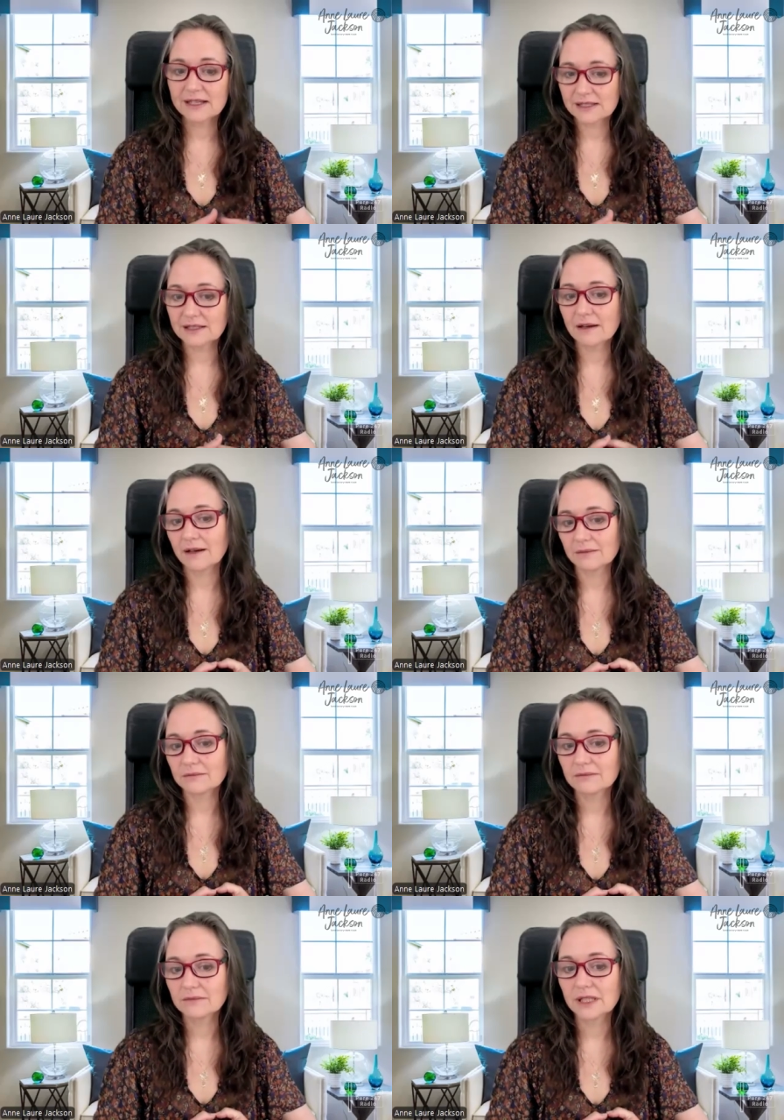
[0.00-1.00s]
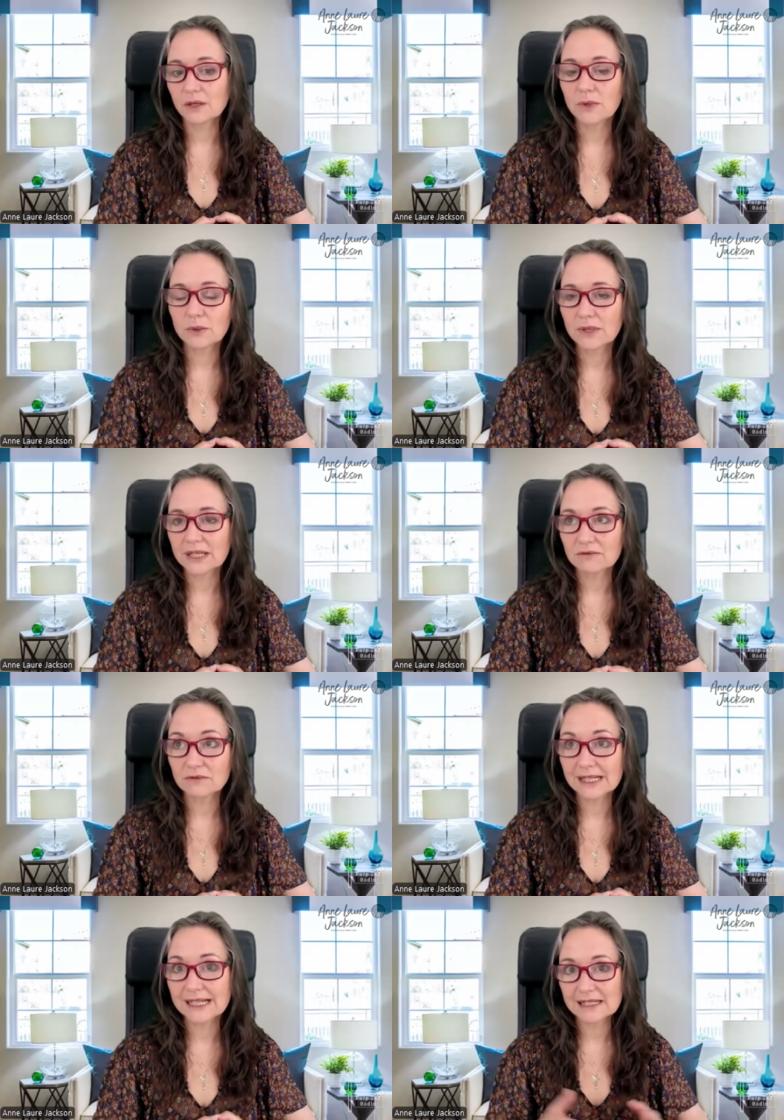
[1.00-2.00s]
the time, when it
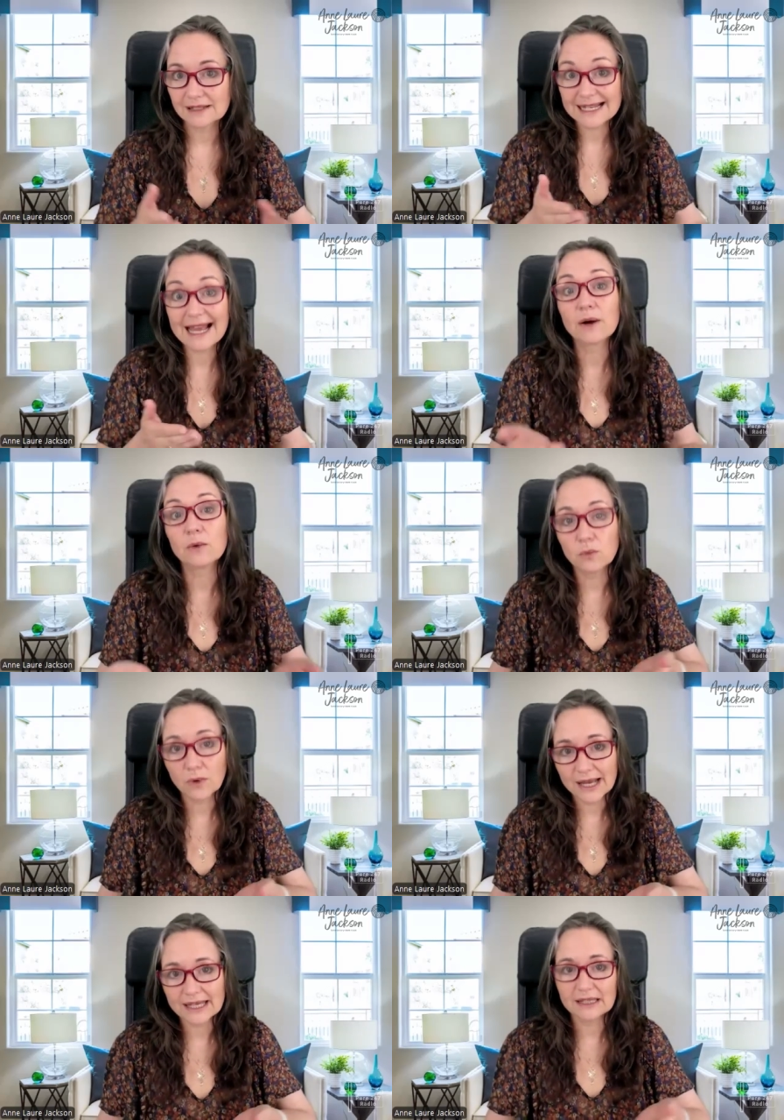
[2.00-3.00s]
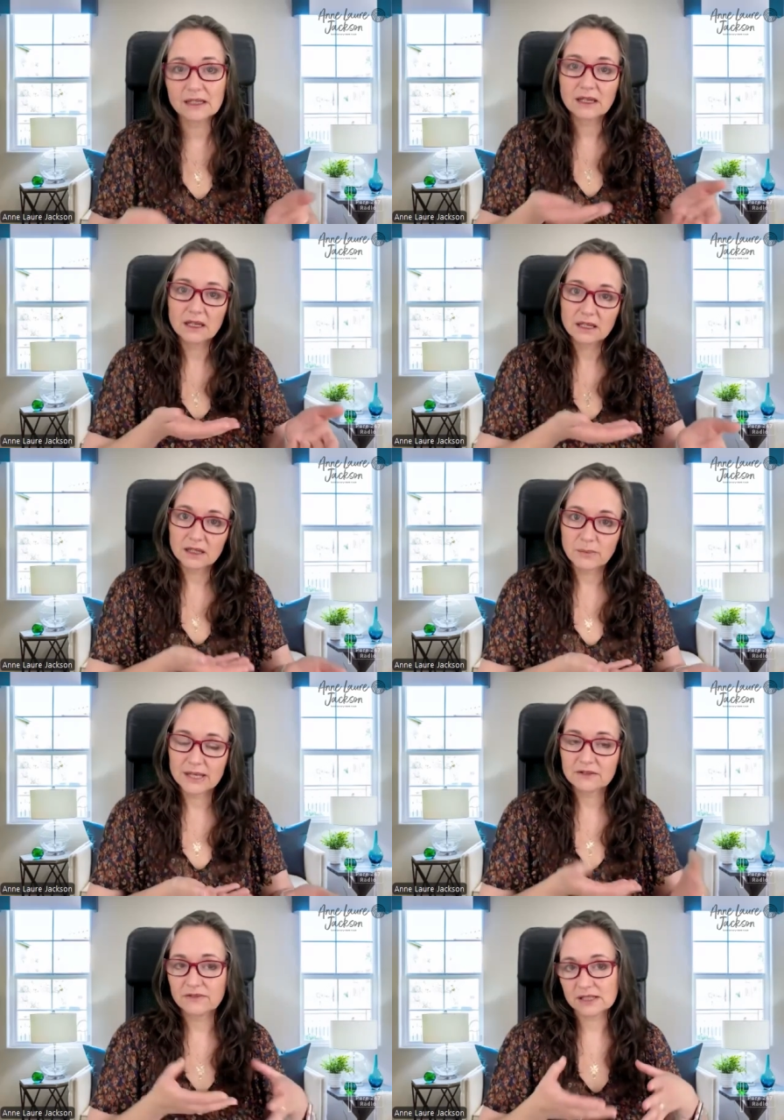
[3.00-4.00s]
really does outweigh the
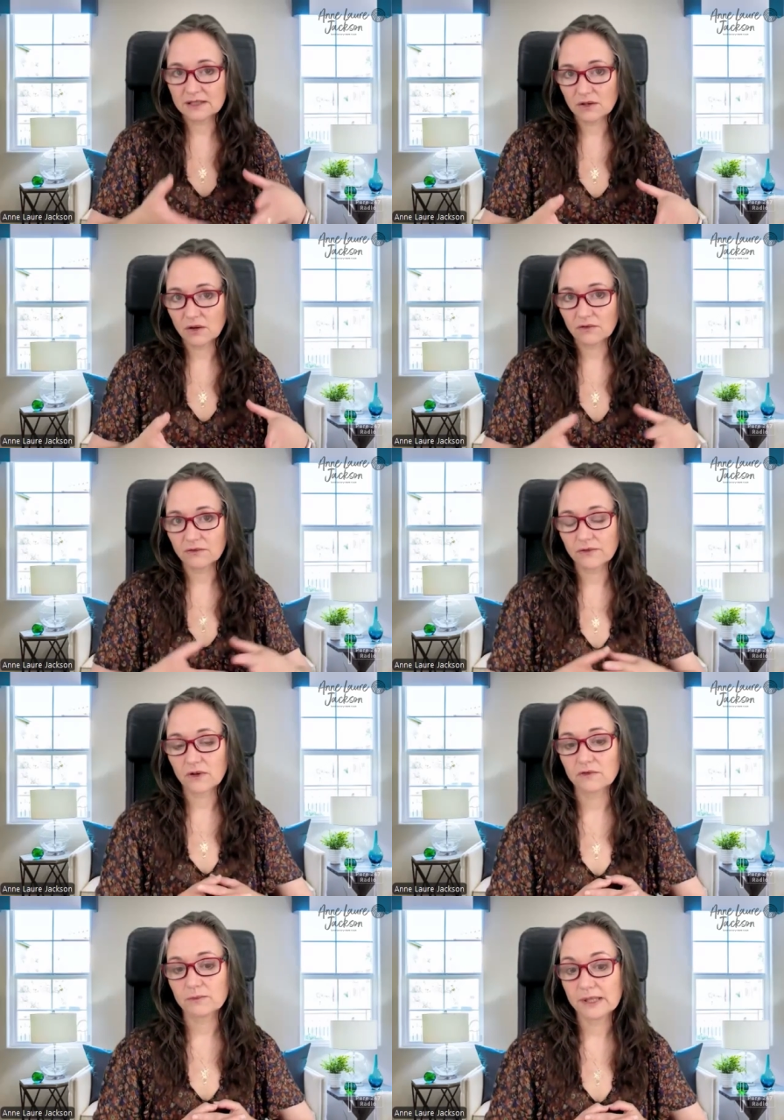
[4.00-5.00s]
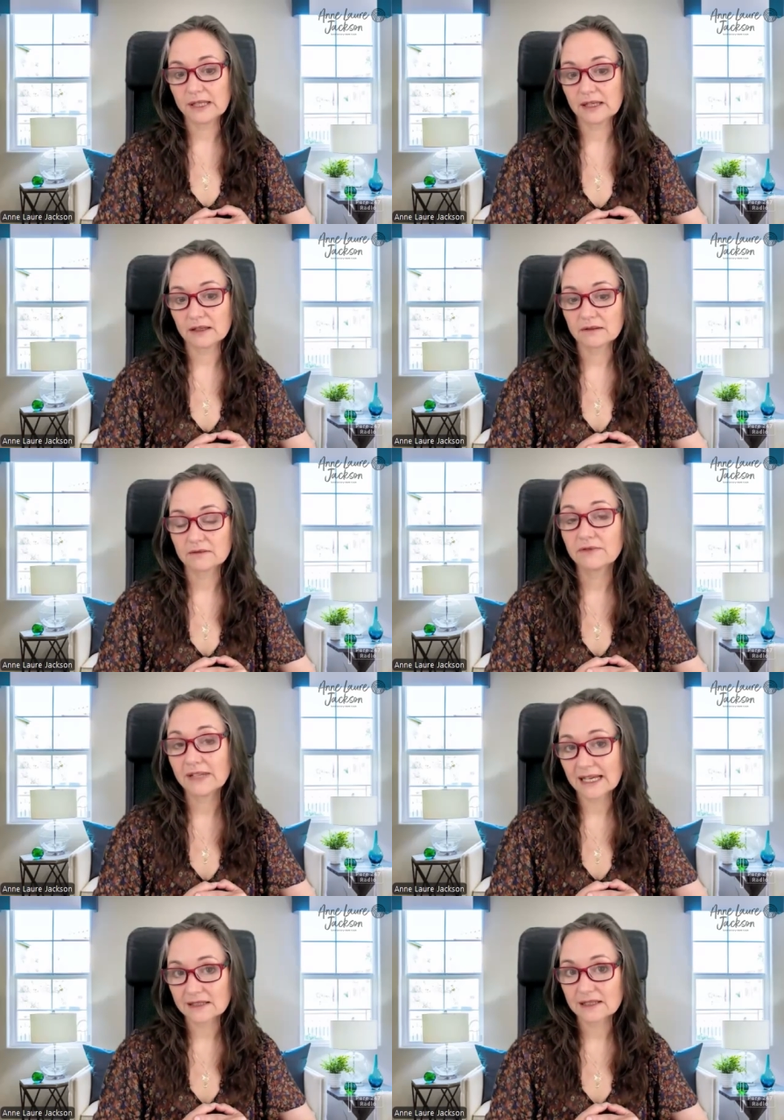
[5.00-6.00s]
benefits of being
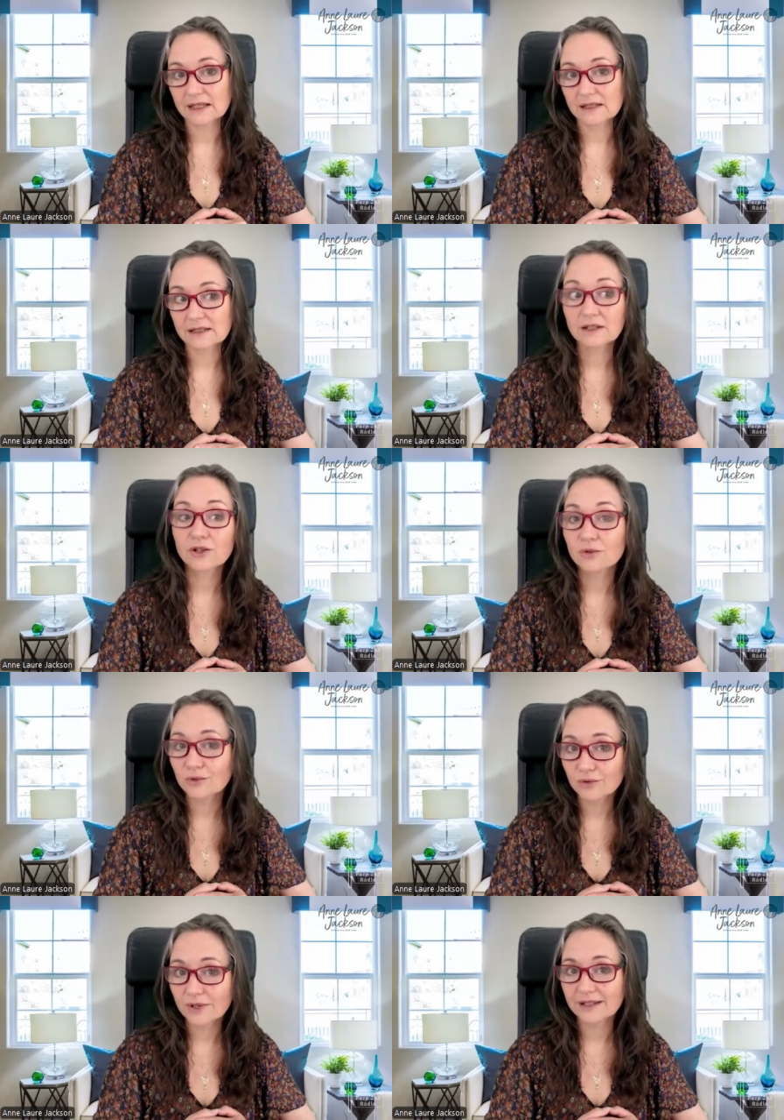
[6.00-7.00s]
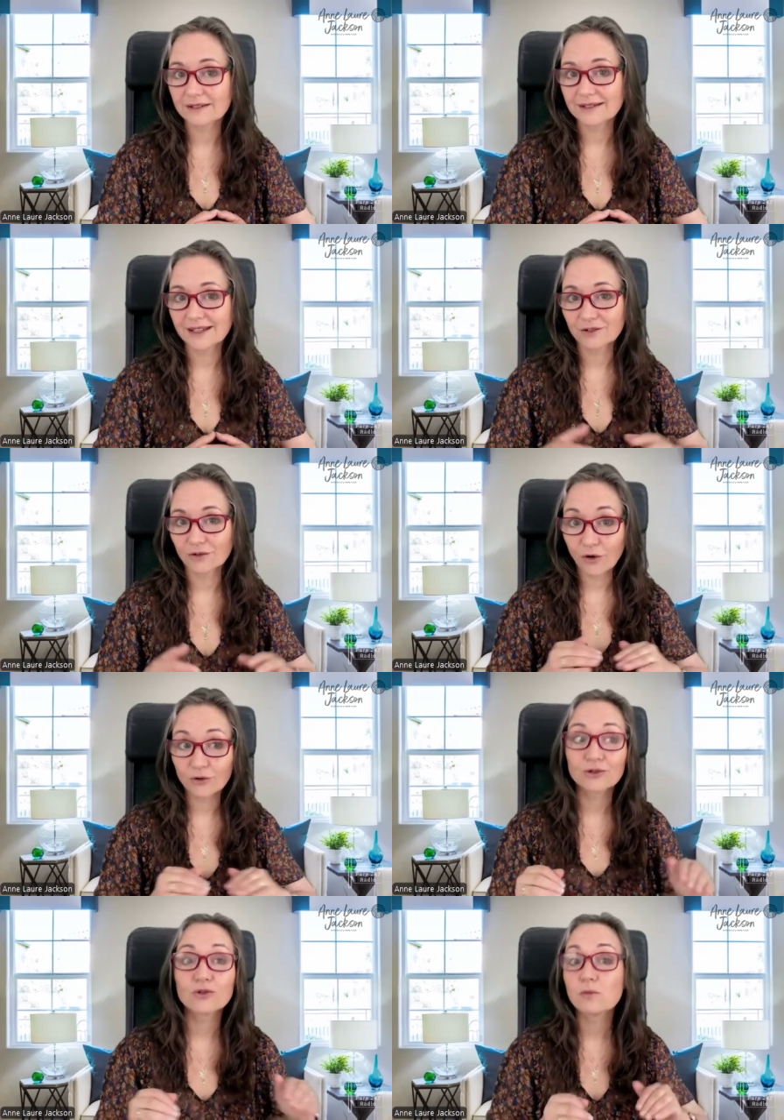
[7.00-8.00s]
flat and secure and
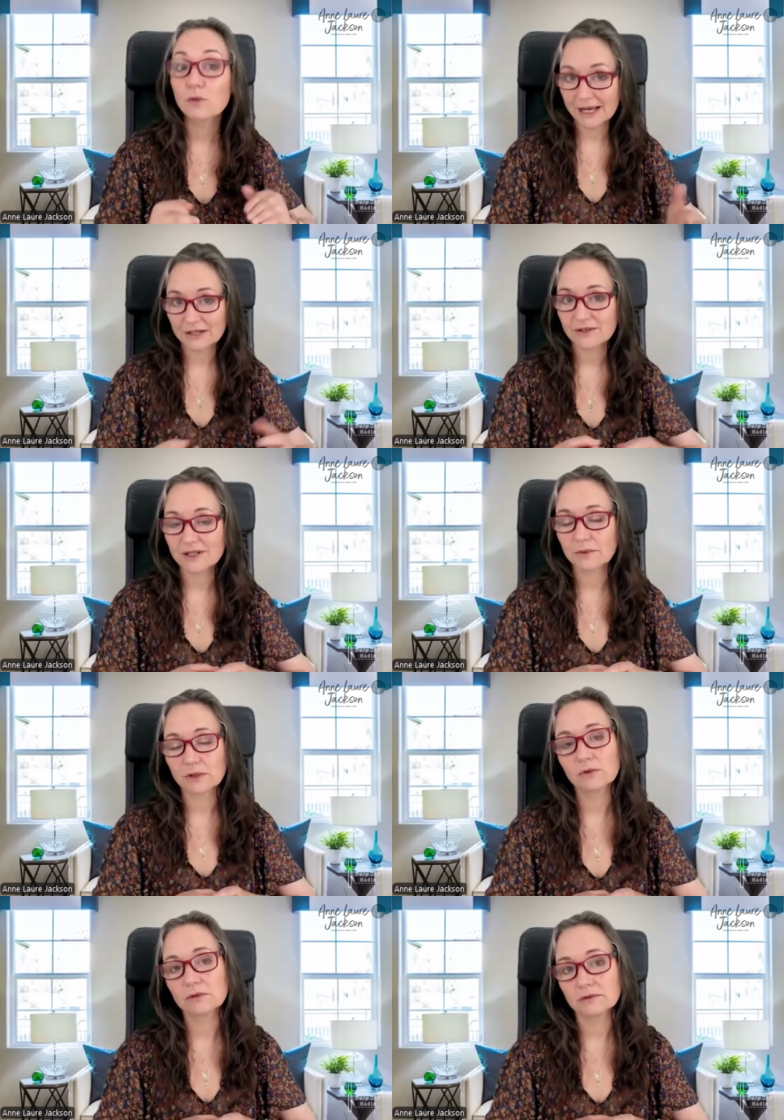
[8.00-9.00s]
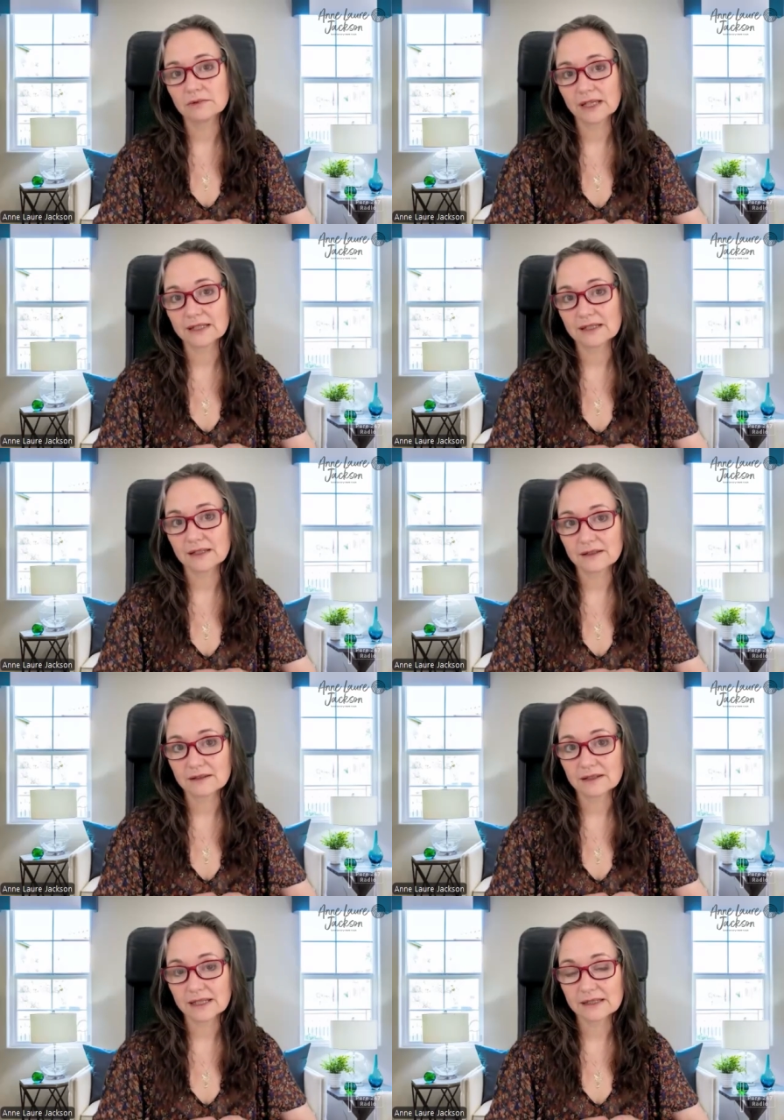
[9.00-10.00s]
on a normal mattress that we all like to
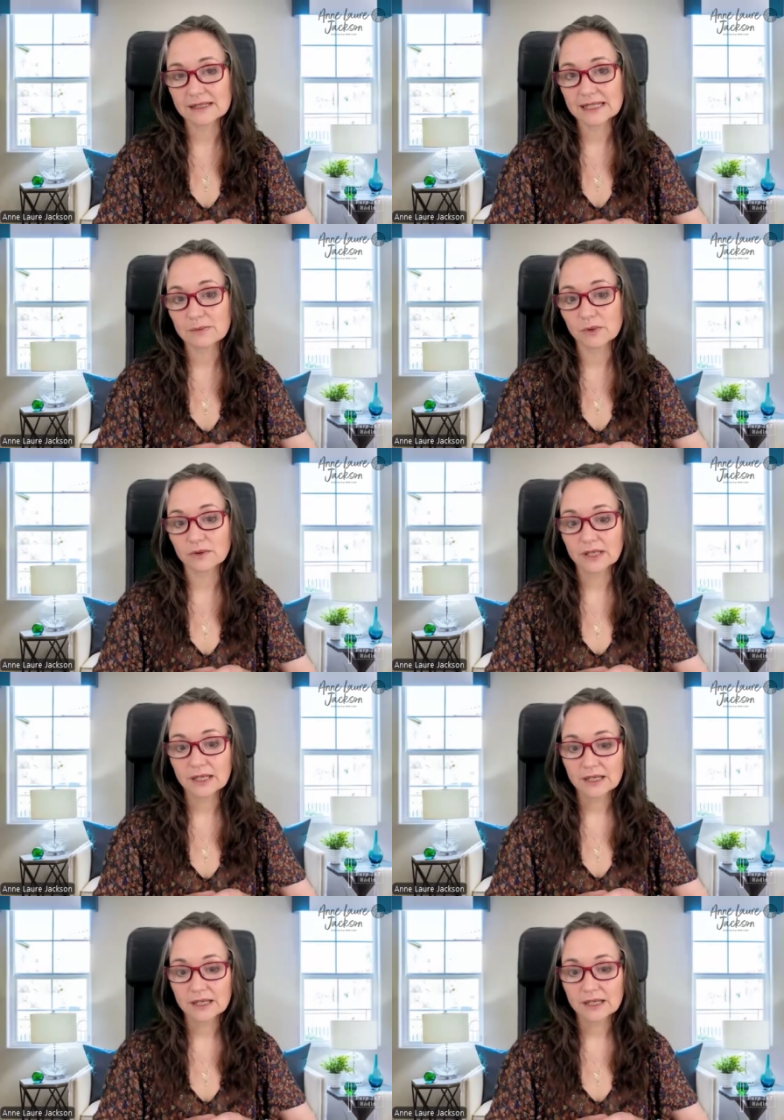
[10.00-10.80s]
sleep on.